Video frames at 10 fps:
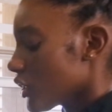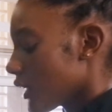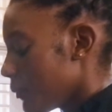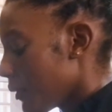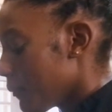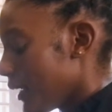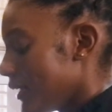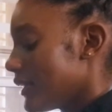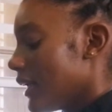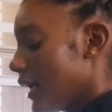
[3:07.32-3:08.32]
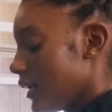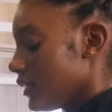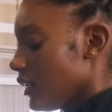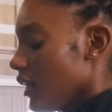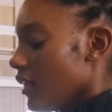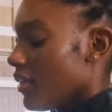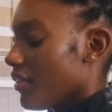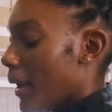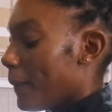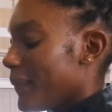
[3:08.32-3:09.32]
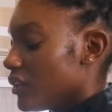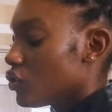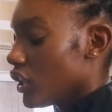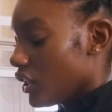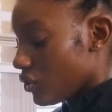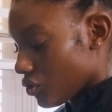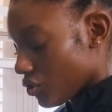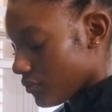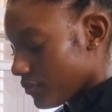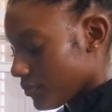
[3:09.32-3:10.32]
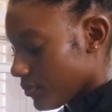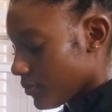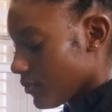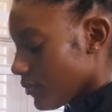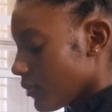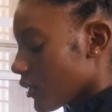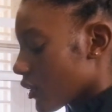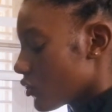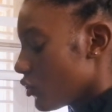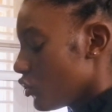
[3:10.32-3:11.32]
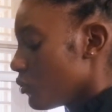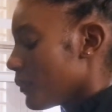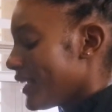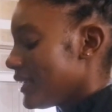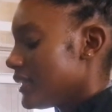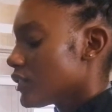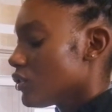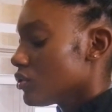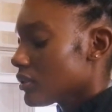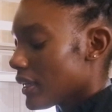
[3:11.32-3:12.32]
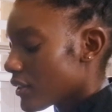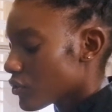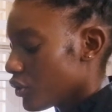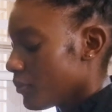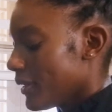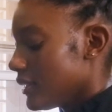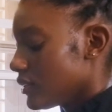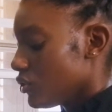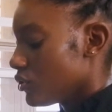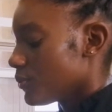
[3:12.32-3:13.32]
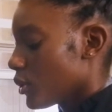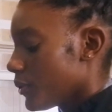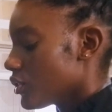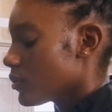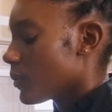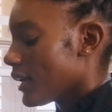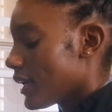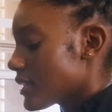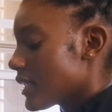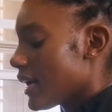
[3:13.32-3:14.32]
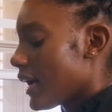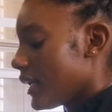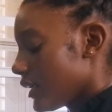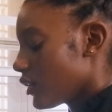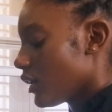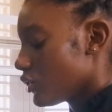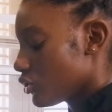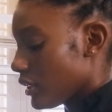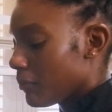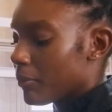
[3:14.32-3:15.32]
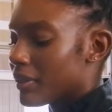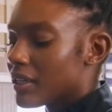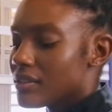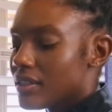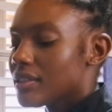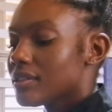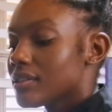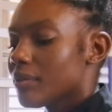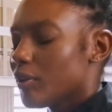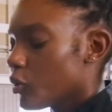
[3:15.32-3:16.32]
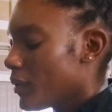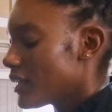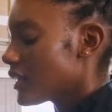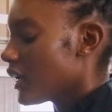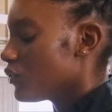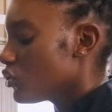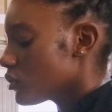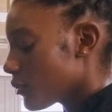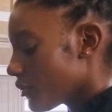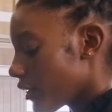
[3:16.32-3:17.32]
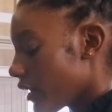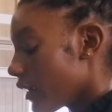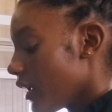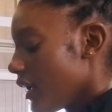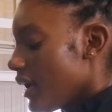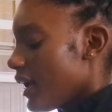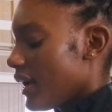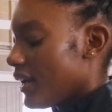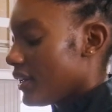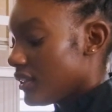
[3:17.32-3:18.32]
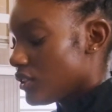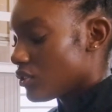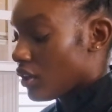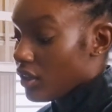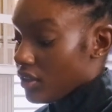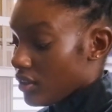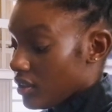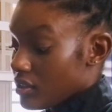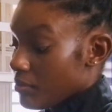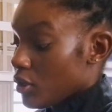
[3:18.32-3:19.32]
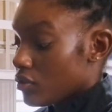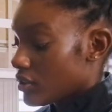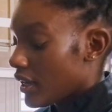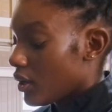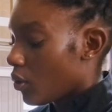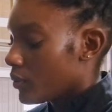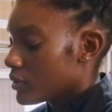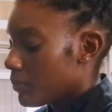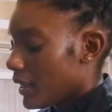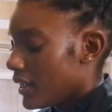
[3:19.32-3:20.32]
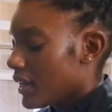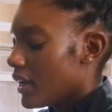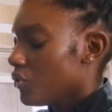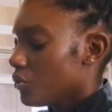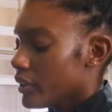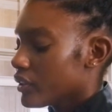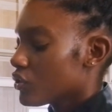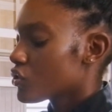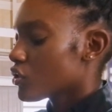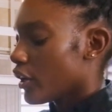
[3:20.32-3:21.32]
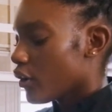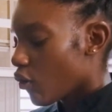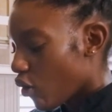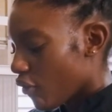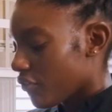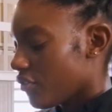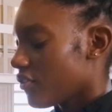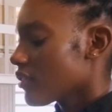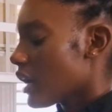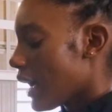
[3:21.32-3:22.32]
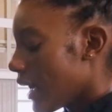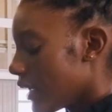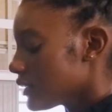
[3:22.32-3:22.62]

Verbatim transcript: you should keep in mind that that may change. So you might need to use less or you might need to use more, which is why I say add it gradually. But because this is a tomato paste that I've used before and these are the tomatoes that I always buy, I knew I could start off